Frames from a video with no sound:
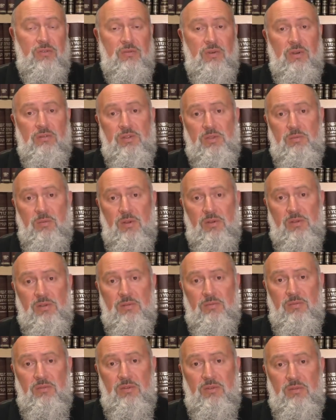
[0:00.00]
who are
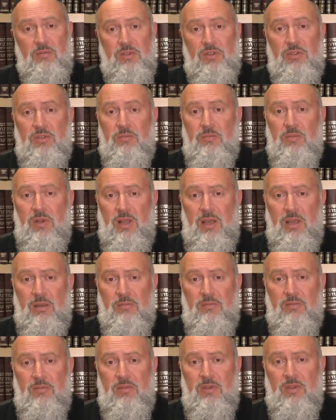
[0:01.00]
responsible, wish to
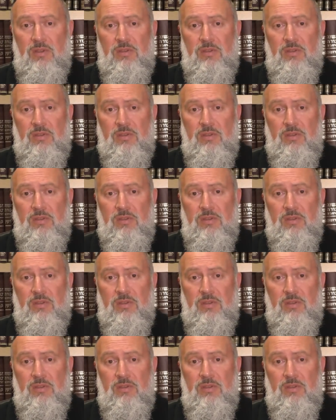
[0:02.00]
blame,